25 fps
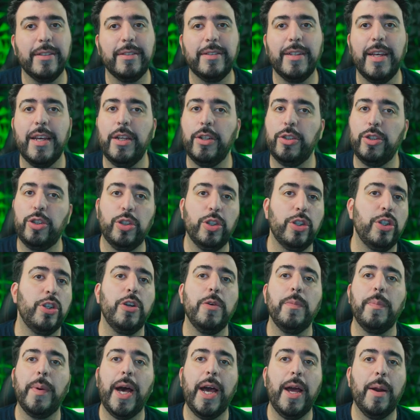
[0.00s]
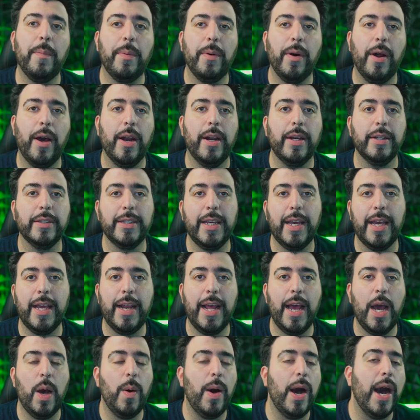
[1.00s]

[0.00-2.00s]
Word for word: say should you buy a product and how